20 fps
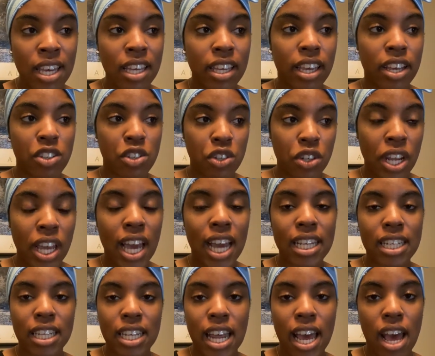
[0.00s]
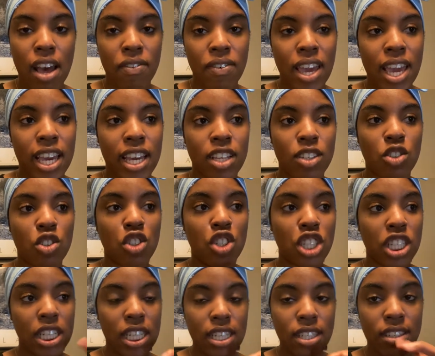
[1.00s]
Yesterday I did have a
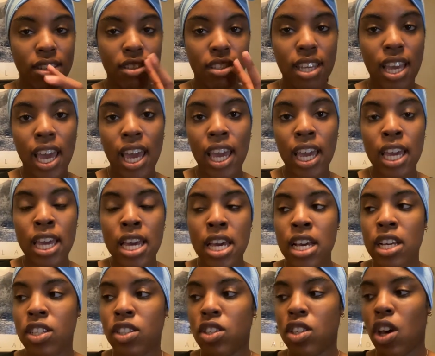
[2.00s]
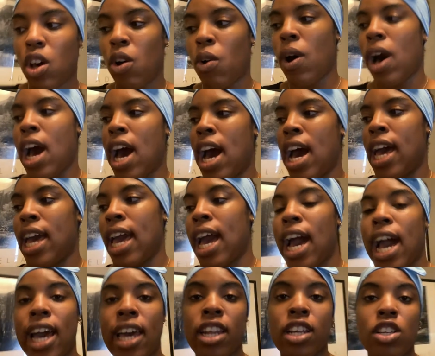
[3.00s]
cheat day, so I
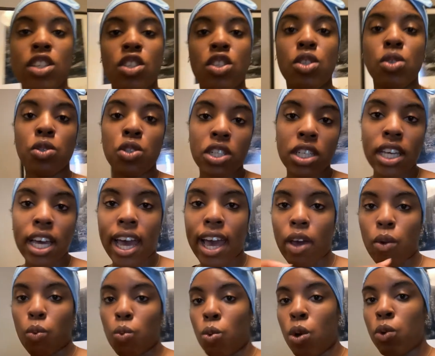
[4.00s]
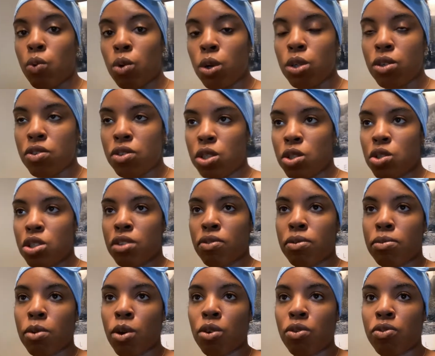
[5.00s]
had sushi. I had one roll of sushi
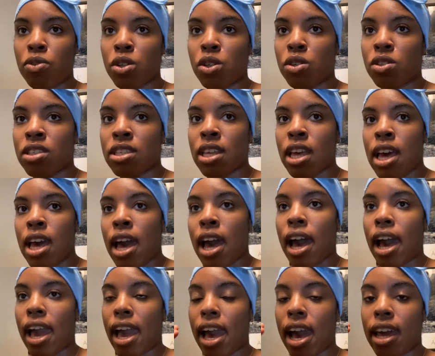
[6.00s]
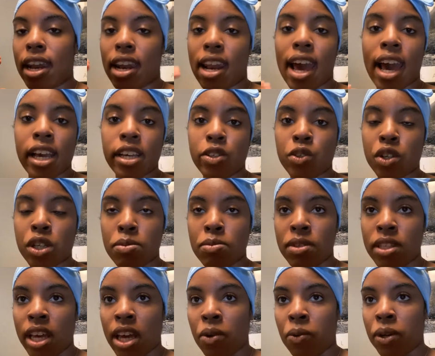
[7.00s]
from Whole Foods, I had an ice cream
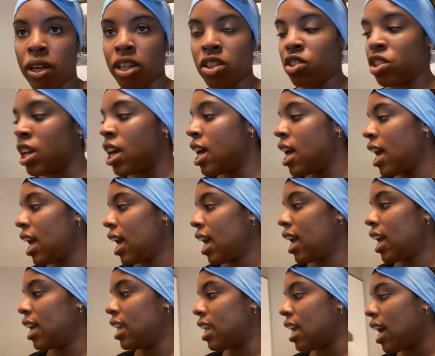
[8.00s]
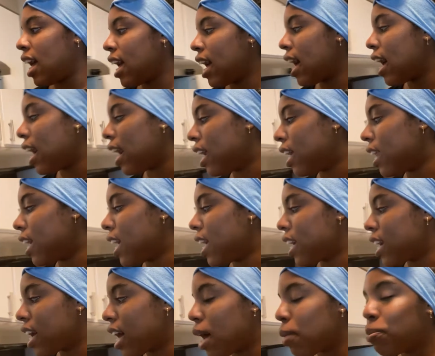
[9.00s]
sandwich, and I had
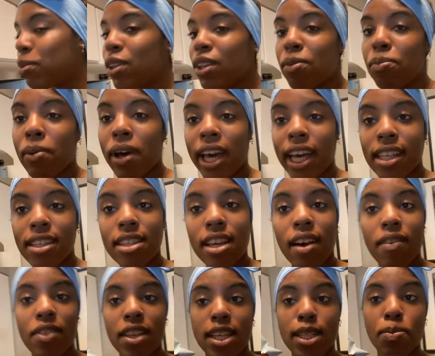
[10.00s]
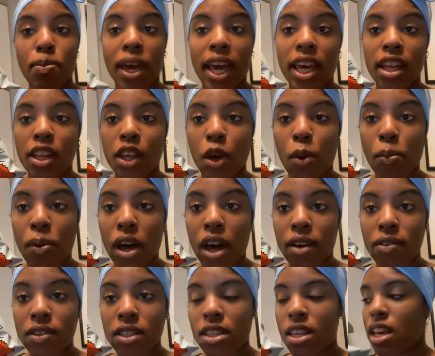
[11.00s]
a couple of bites of these paleo
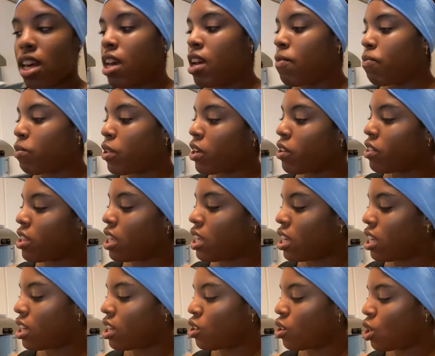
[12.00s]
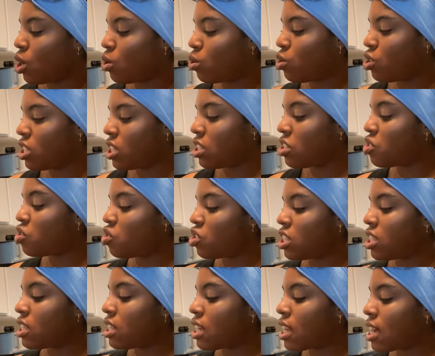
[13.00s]
puffs. They're the no cheese
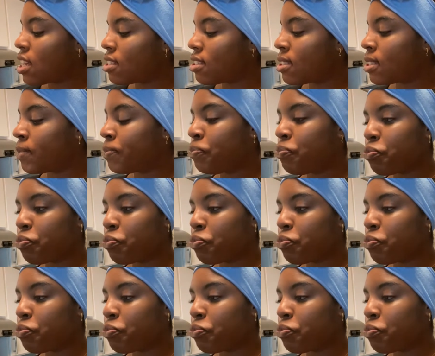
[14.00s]
cheesiness.